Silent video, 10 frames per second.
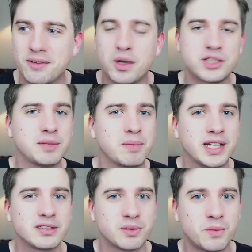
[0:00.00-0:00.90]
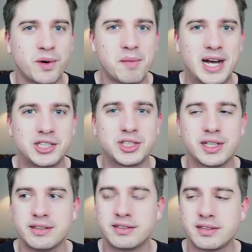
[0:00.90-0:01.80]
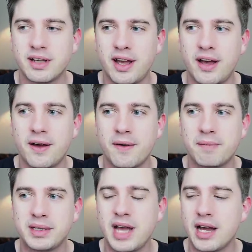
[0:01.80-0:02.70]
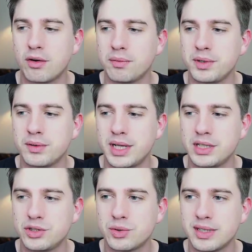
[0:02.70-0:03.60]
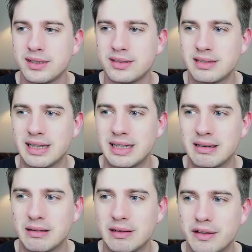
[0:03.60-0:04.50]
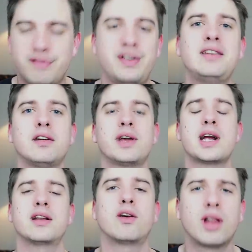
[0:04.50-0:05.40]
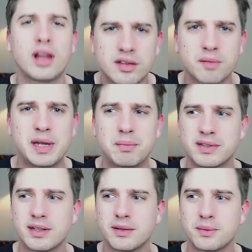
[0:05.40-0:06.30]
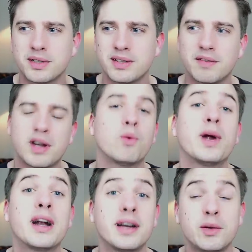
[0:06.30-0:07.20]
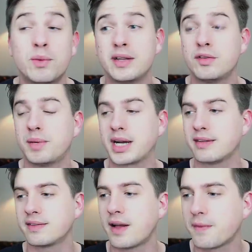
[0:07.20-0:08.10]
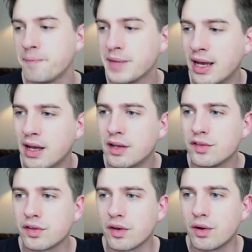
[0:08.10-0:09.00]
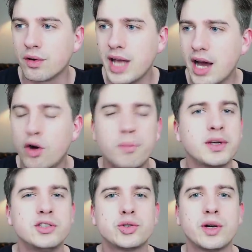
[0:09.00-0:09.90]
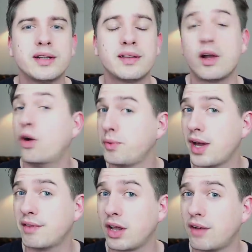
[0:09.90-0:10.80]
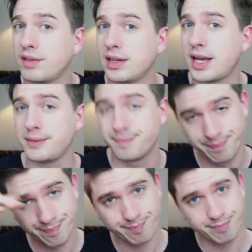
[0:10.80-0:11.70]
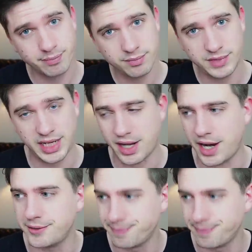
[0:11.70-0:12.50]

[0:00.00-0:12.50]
watch him play some more matches. But yeah, I hope you enjoyed this little video here. I know a lot of people weren't even aware he went to Pakistan. So yeah, I hope you enjoyed it and hope you have a lovely day. Take care.